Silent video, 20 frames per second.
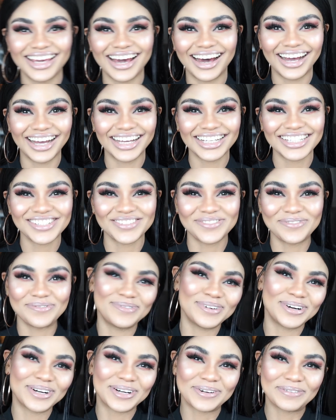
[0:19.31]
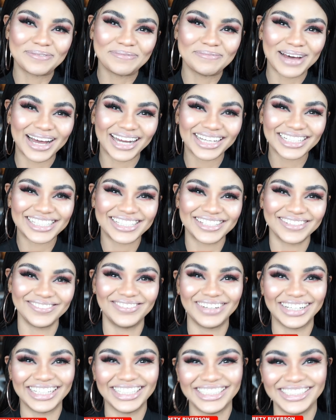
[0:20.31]
guys, welcome back to
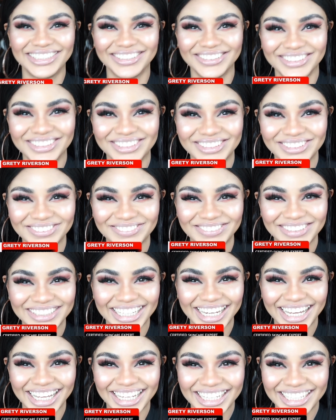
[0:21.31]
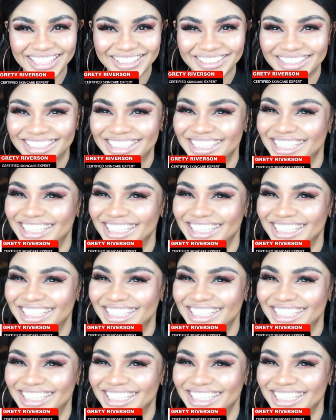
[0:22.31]
my YouTube channel.